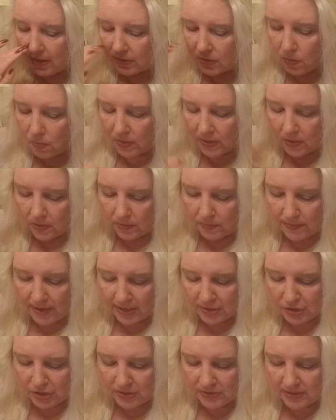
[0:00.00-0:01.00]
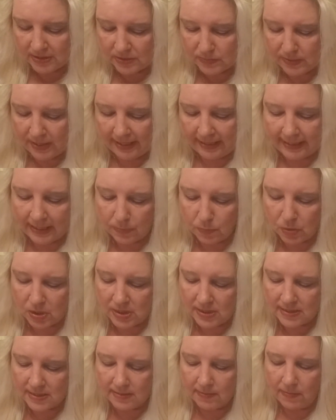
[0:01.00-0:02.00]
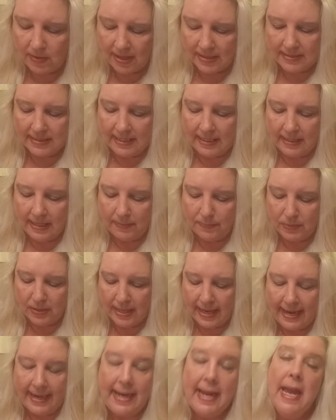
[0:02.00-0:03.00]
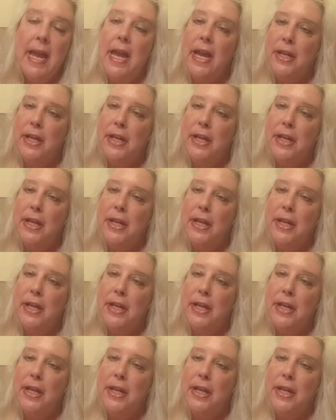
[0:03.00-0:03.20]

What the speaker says: going on around you this week, and what I see at play,